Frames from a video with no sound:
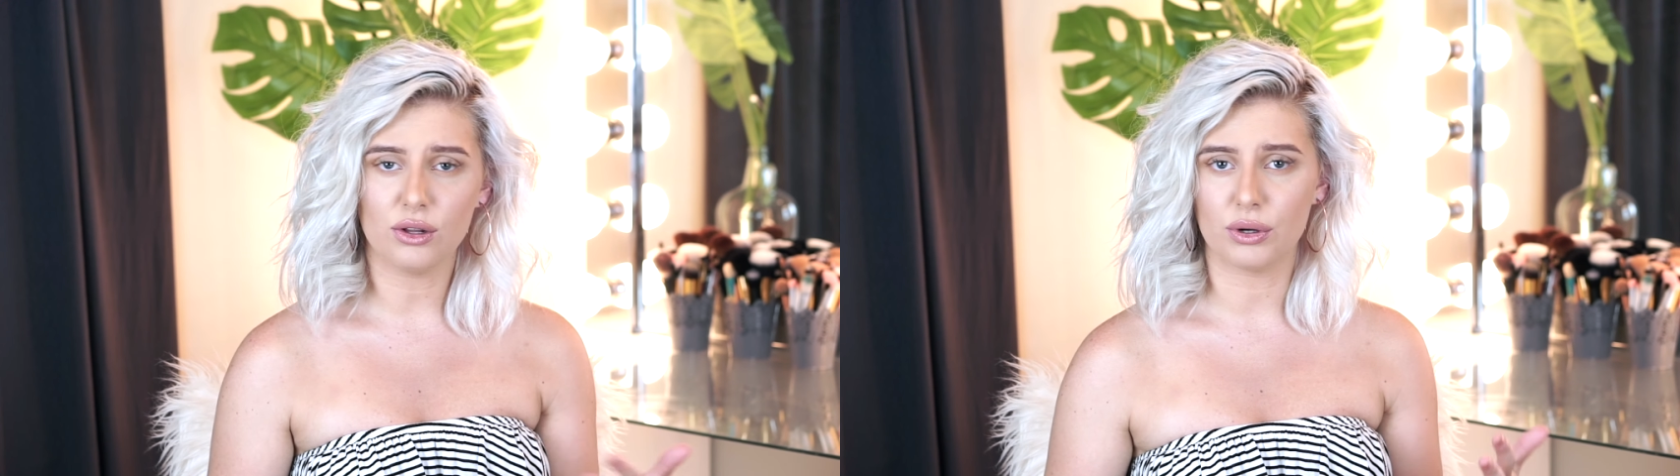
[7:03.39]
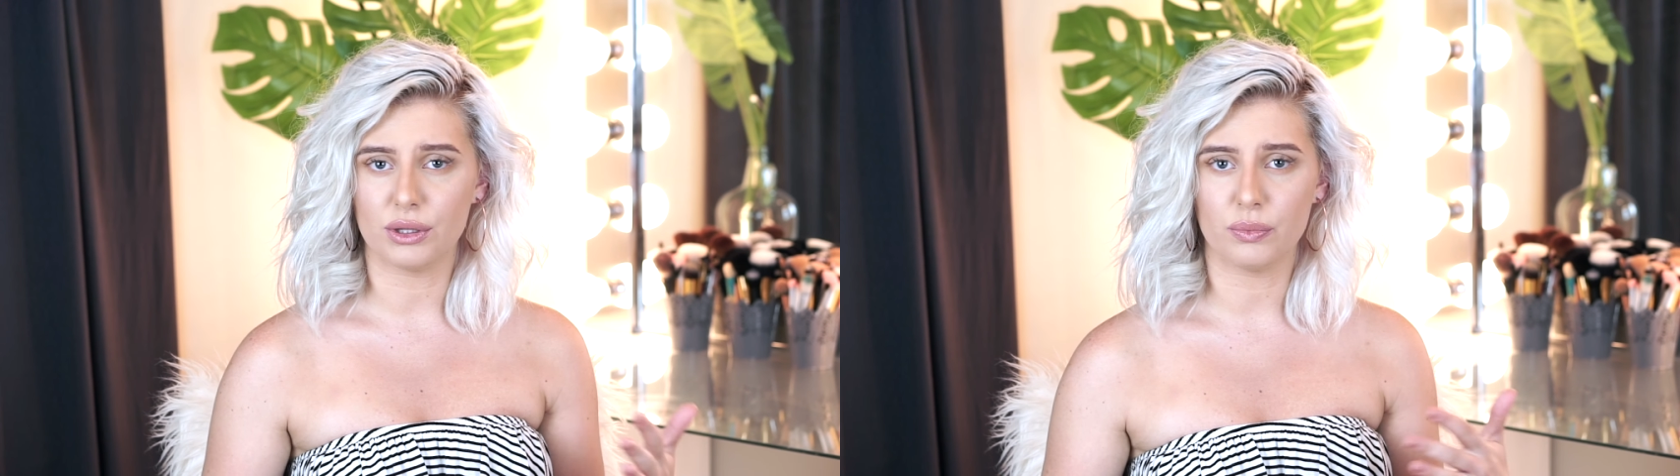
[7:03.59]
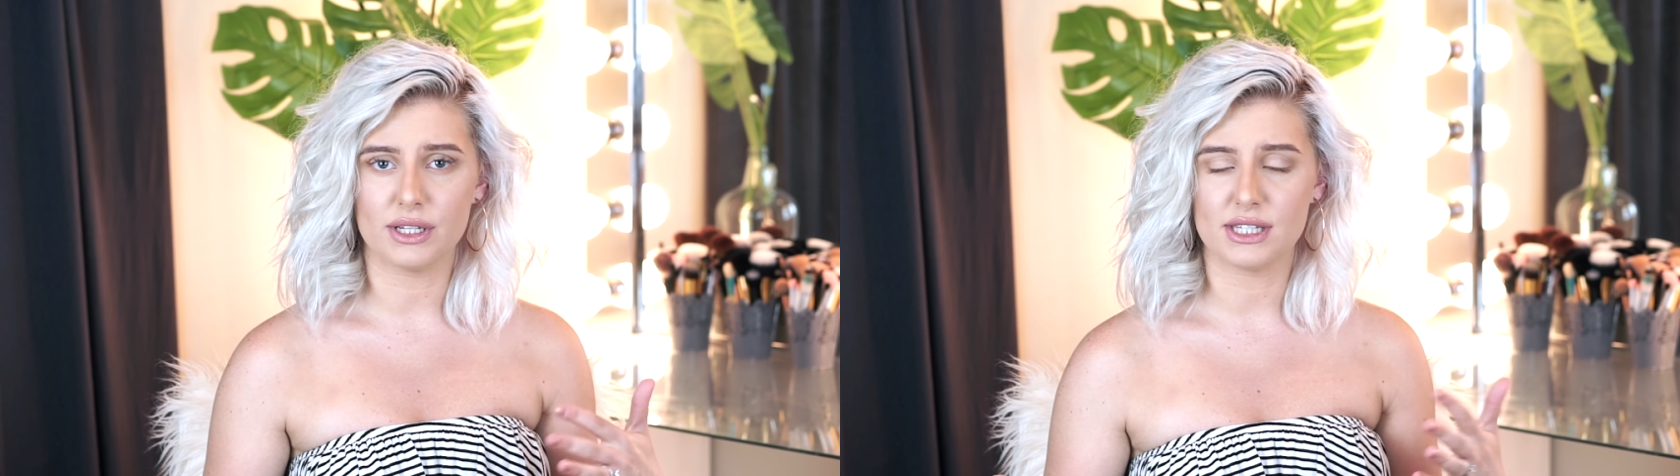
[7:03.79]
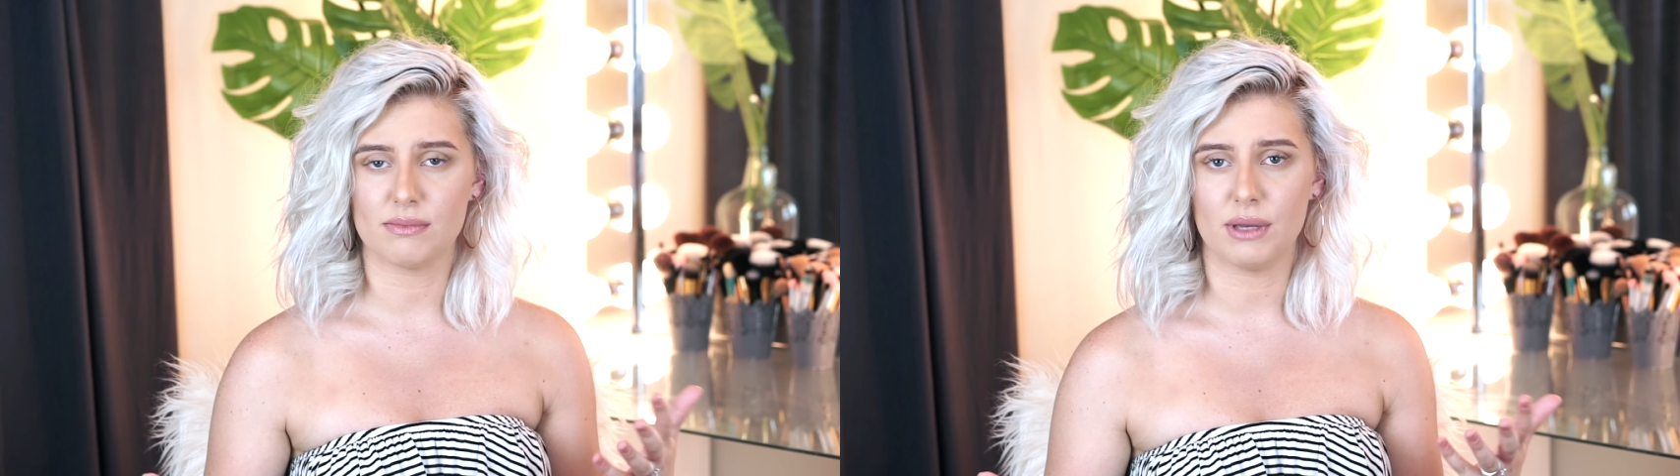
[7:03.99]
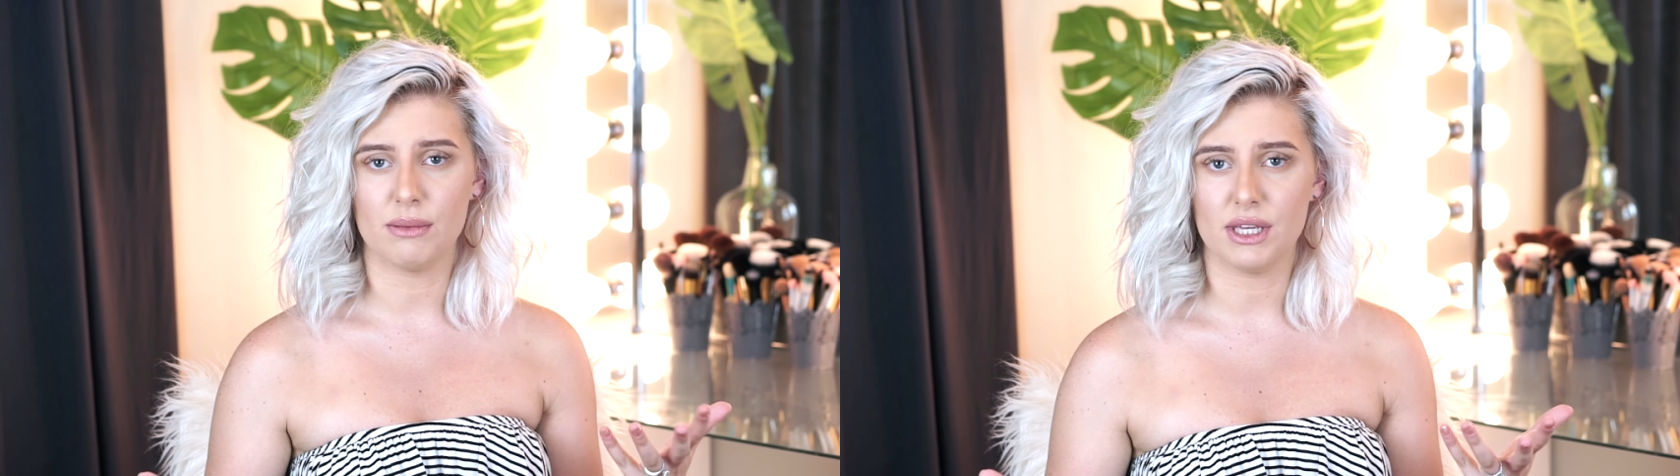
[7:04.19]
or the ones
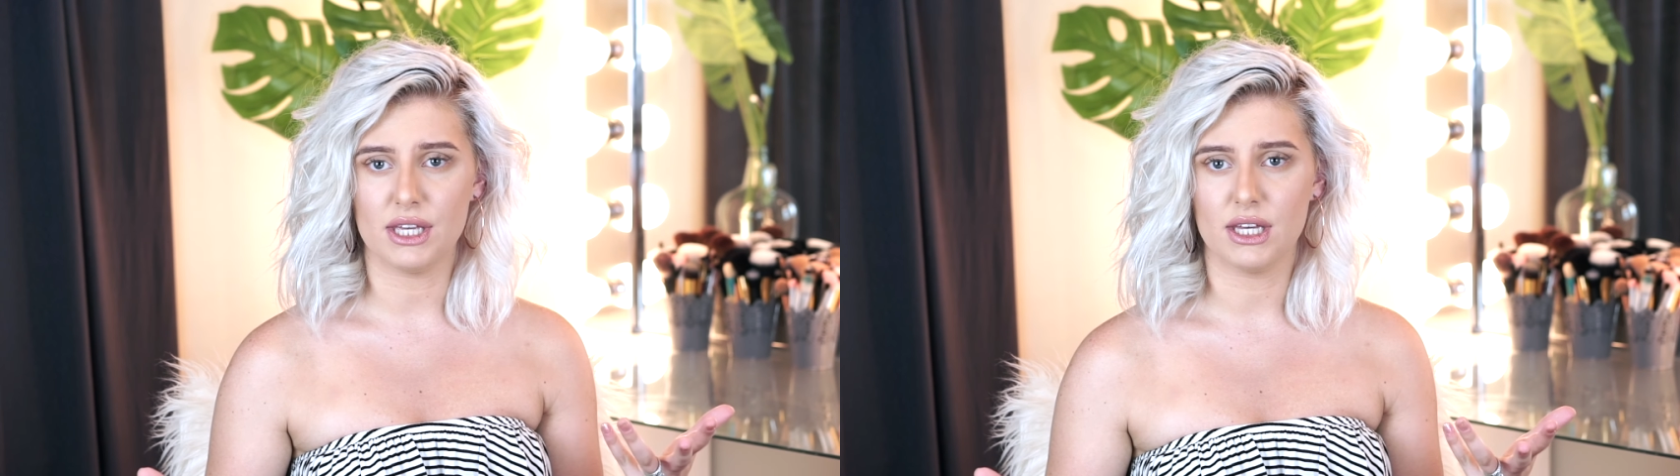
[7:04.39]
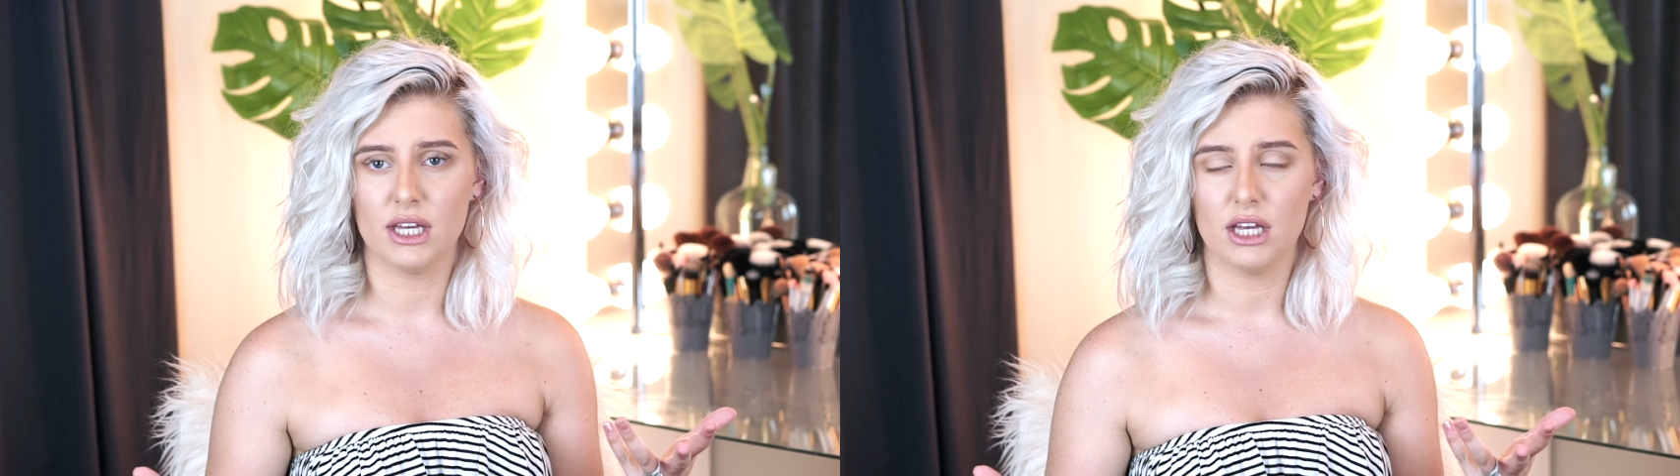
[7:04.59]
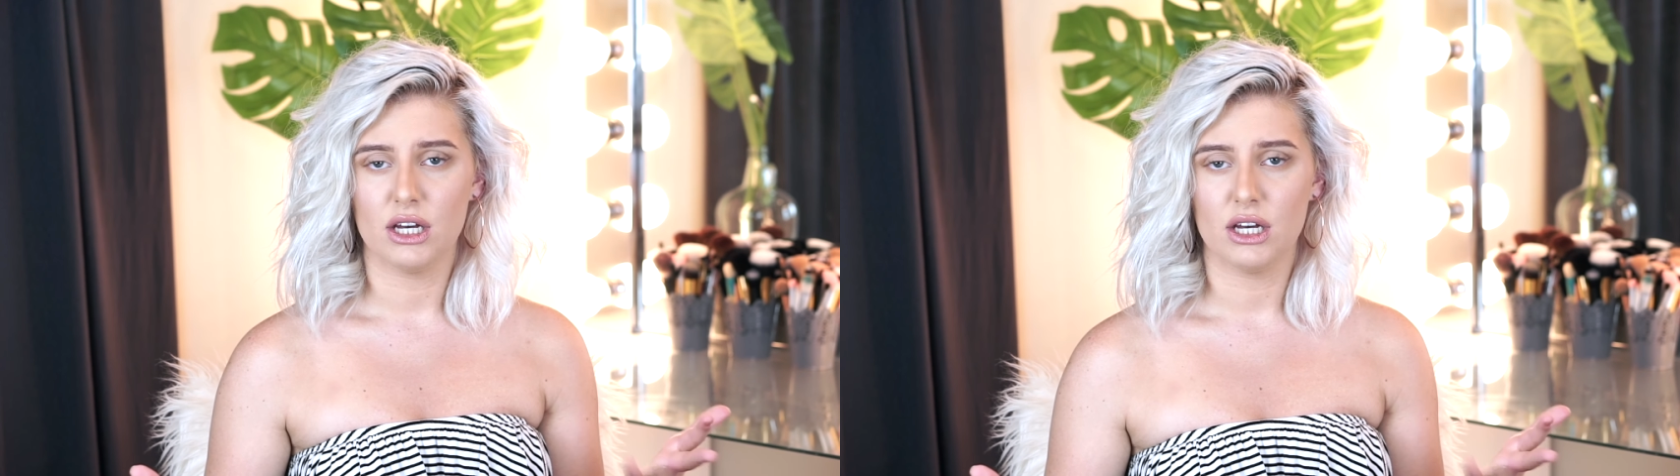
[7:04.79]
maybe